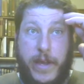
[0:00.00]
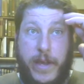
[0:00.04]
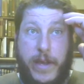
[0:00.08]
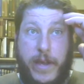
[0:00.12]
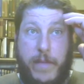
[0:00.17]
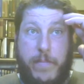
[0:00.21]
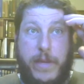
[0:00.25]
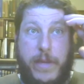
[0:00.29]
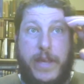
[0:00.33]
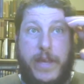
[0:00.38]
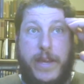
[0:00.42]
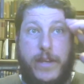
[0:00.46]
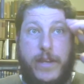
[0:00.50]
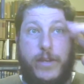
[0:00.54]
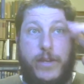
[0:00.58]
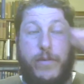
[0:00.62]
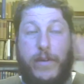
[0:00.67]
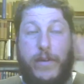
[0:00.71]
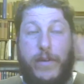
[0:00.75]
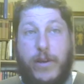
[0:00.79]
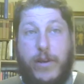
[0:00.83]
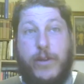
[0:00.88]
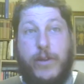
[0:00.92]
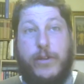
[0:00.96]
began
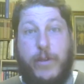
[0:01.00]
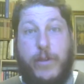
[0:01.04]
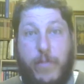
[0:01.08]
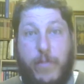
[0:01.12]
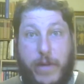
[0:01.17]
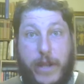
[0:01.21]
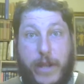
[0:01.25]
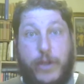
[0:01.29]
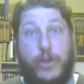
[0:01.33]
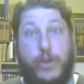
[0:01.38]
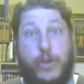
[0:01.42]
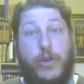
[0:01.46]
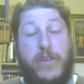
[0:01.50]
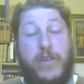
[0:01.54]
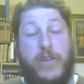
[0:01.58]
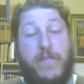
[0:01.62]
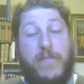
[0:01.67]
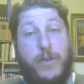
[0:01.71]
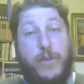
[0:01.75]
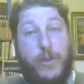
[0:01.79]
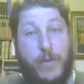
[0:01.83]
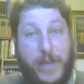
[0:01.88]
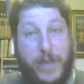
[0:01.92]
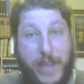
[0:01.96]
doing largely what I should have
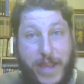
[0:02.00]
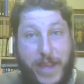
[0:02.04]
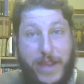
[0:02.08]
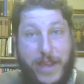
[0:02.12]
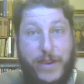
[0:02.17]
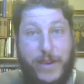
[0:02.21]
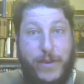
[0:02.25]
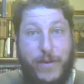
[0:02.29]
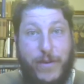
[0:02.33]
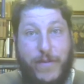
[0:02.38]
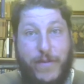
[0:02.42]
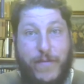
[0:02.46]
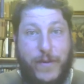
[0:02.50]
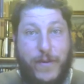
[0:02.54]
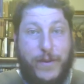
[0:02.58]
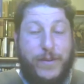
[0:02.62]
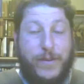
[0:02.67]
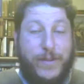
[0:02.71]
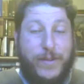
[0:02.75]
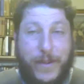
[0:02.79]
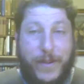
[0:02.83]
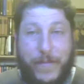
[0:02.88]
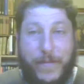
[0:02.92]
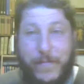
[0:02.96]
been doing in
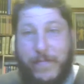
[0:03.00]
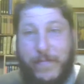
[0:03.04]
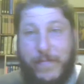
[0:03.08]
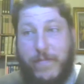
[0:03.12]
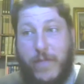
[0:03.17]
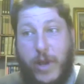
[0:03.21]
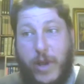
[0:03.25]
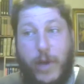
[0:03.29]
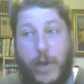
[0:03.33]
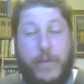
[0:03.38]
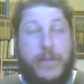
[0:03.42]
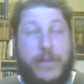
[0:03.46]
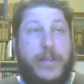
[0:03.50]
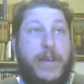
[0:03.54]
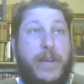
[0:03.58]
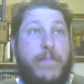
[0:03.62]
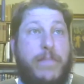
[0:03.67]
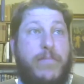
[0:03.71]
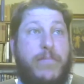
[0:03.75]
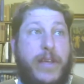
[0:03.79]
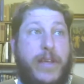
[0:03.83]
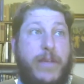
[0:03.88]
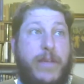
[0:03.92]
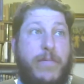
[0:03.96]
university. Always
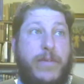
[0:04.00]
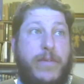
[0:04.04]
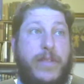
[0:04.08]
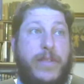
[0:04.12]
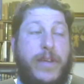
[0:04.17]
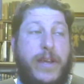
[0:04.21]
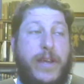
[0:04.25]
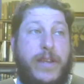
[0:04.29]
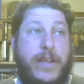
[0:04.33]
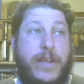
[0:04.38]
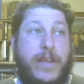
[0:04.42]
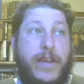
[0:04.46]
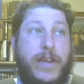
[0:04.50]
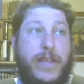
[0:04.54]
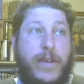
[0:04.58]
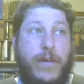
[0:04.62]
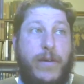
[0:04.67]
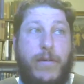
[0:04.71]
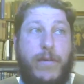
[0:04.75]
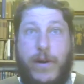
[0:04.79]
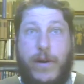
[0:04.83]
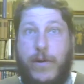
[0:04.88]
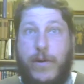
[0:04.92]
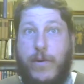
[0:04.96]
kept playing with the idea that
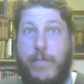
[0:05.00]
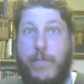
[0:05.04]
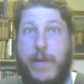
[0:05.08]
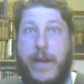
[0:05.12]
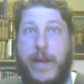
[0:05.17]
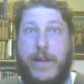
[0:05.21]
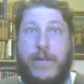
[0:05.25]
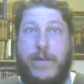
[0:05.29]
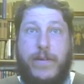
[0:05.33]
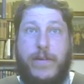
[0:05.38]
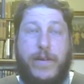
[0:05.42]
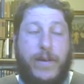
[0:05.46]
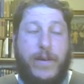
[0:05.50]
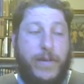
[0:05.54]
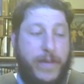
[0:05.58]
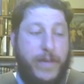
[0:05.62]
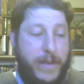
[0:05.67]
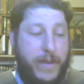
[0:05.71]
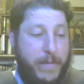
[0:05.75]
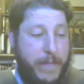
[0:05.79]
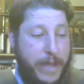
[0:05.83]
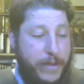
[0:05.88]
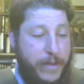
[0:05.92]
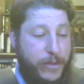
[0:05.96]
oh, I'll go back, I'll, I'll
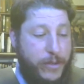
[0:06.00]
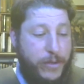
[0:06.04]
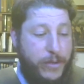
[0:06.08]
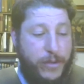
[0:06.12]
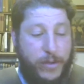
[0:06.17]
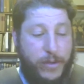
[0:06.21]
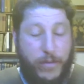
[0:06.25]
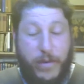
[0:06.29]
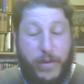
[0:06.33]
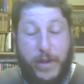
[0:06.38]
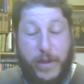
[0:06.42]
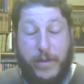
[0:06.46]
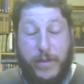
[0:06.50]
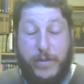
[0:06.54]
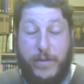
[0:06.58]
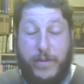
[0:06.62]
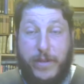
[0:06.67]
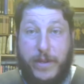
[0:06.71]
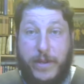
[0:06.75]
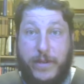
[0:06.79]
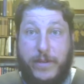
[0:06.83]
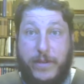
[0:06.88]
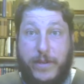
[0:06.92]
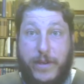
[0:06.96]
get a master's degree, I'll do
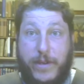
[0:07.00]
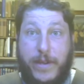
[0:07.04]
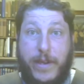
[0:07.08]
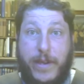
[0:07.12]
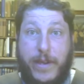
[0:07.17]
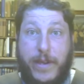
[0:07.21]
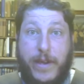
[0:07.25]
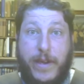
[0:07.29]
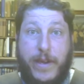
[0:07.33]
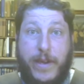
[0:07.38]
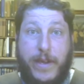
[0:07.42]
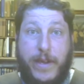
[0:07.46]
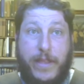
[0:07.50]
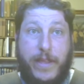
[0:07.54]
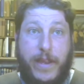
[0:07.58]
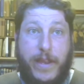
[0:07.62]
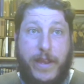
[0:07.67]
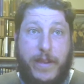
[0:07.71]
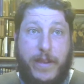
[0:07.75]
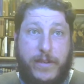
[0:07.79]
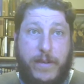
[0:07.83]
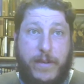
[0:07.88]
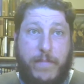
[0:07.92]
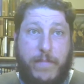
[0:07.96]
this, and then
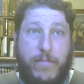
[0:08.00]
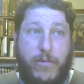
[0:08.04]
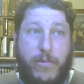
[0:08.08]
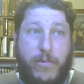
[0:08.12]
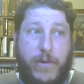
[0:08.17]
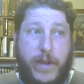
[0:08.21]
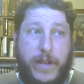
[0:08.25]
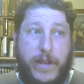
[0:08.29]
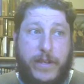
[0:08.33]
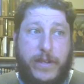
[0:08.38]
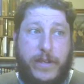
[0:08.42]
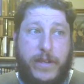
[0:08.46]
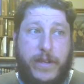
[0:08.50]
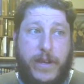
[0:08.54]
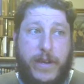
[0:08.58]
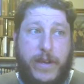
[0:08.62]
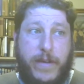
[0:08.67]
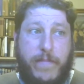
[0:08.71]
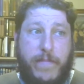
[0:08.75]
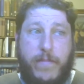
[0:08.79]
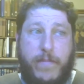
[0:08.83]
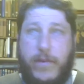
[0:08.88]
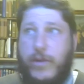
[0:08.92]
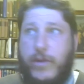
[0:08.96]
at some point
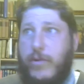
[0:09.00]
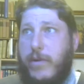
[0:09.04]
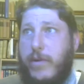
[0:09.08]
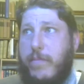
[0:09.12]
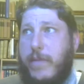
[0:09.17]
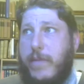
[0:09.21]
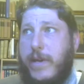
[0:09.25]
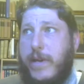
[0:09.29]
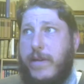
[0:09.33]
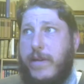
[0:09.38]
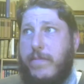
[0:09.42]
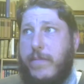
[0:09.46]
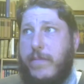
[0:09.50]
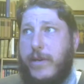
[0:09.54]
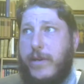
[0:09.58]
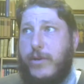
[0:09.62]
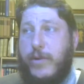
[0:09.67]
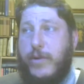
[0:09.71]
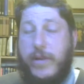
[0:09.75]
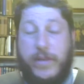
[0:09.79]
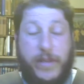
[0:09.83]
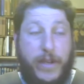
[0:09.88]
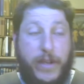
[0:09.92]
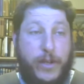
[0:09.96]
um, during my my
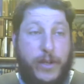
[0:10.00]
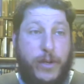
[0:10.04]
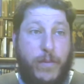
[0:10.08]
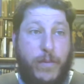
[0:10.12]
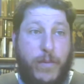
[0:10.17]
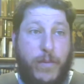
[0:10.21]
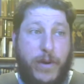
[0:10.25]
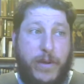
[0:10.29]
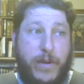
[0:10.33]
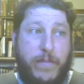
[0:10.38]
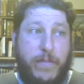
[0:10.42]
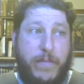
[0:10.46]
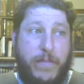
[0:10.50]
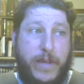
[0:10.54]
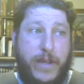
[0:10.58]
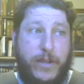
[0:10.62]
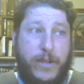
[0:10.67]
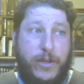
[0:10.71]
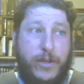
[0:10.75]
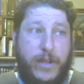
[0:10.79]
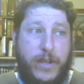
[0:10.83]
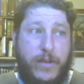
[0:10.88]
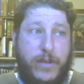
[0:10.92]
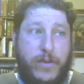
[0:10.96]
translation work, a
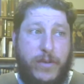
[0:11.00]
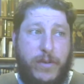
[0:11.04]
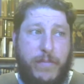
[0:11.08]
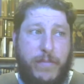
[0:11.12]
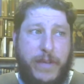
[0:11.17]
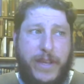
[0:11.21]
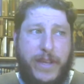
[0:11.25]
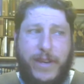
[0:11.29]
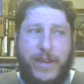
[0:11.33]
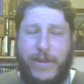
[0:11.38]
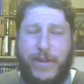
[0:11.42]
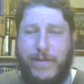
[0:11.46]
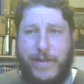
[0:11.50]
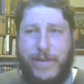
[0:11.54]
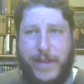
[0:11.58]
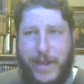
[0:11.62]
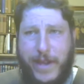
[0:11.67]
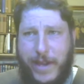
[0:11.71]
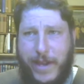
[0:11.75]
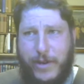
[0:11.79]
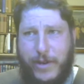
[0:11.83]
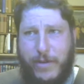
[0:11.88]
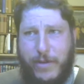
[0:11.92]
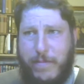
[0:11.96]
PhD told me, you know,
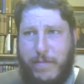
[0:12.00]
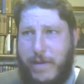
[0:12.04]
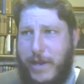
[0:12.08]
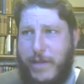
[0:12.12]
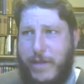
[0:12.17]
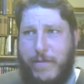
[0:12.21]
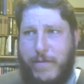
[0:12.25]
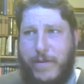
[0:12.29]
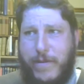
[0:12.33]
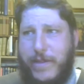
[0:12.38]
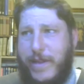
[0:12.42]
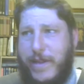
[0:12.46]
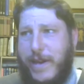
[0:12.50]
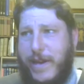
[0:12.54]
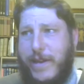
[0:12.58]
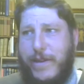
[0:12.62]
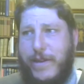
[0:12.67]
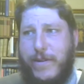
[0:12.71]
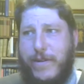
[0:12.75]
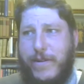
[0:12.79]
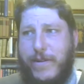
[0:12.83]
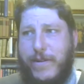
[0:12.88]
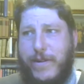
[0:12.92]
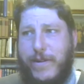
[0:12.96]
don't bother with that.
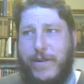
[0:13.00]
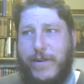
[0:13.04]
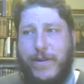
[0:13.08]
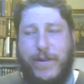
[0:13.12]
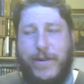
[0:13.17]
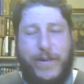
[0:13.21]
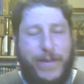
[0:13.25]
You're you're